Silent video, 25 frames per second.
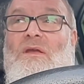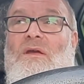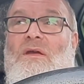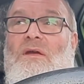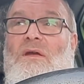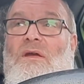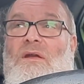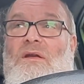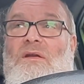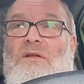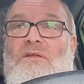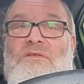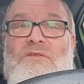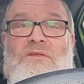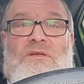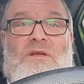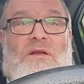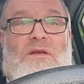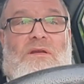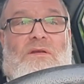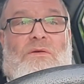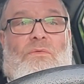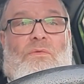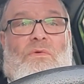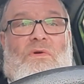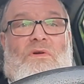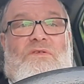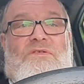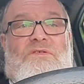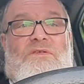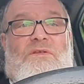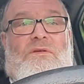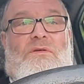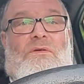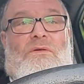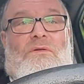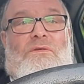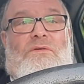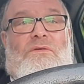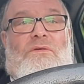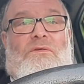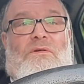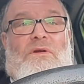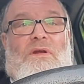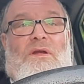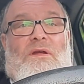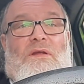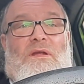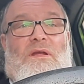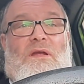And it's getting worse the older
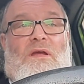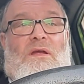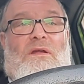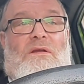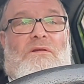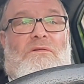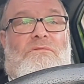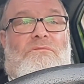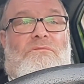I get.